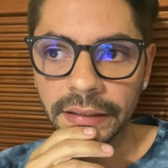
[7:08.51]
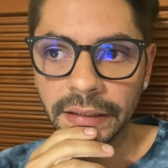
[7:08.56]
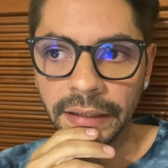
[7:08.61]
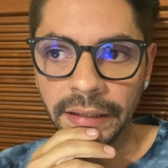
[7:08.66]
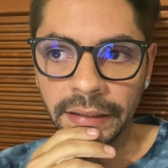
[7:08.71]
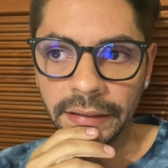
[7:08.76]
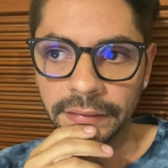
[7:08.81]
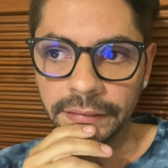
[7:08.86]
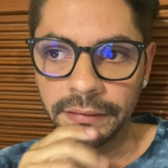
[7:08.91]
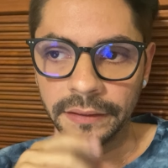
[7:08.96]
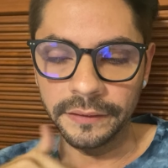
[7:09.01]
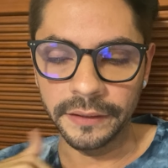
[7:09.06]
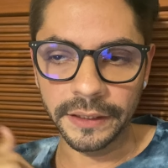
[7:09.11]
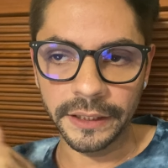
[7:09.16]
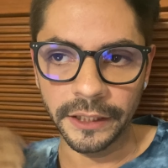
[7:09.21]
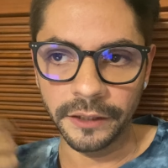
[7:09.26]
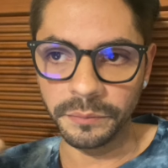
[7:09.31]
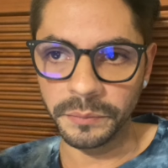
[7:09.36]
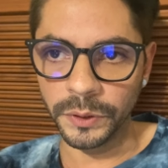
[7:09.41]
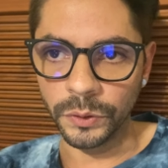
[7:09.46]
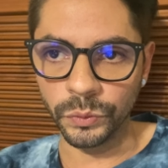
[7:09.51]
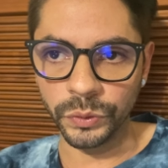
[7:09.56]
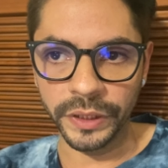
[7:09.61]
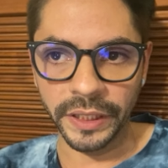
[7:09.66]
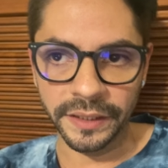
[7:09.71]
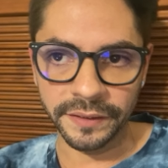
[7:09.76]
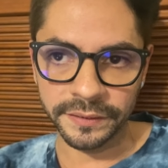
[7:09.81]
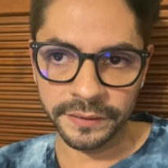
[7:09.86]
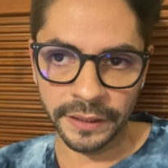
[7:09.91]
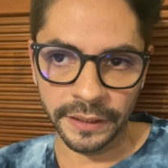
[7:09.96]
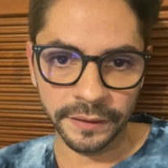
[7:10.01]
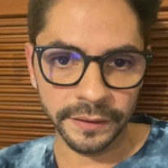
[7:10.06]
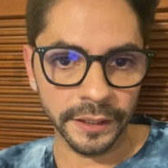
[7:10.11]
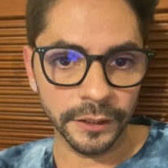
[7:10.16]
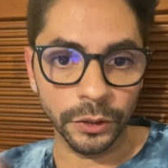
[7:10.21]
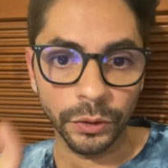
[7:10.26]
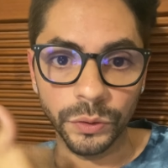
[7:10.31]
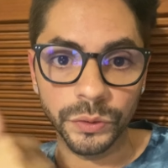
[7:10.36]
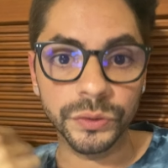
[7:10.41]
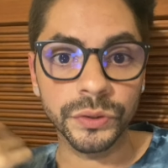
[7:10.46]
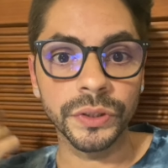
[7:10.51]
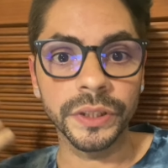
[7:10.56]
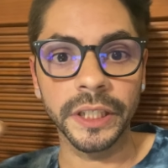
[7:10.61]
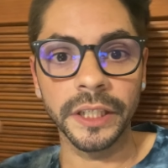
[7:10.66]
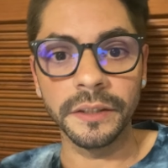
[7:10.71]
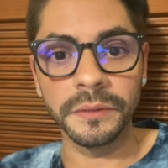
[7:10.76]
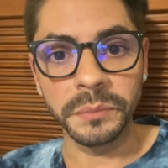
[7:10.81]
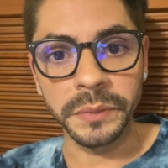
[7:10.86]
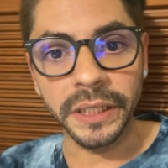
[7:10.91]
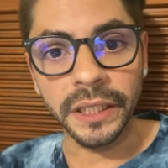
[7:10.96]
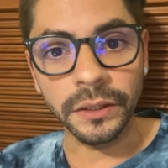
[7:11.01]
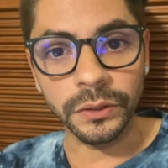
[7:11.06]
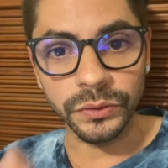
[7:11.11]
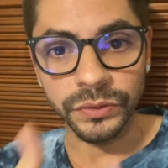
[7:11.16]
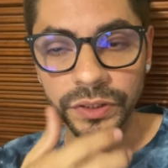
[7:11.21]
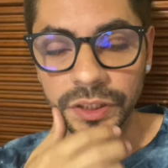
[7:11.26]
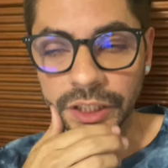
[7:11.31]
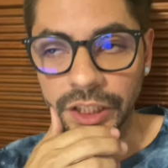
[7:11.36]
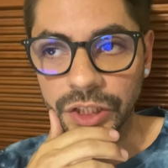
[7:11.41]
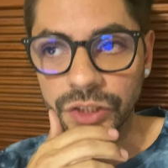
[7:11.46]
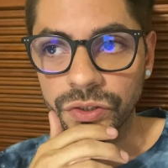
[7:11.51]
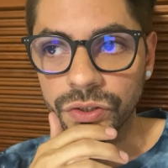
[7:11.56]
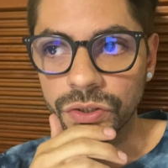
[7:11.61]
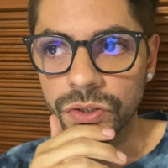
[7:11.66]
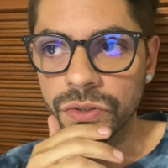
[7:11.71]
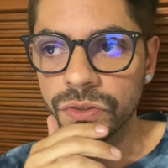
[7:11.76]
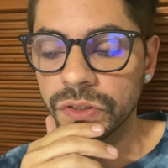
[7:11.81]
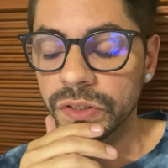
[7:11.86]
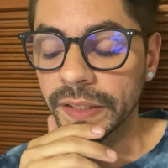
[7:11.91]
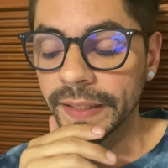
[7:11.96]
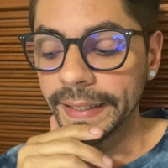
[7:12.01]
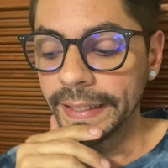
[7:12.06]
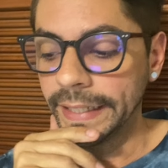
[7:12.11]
And then they gave me Lunesta, that also gave me hallucinations.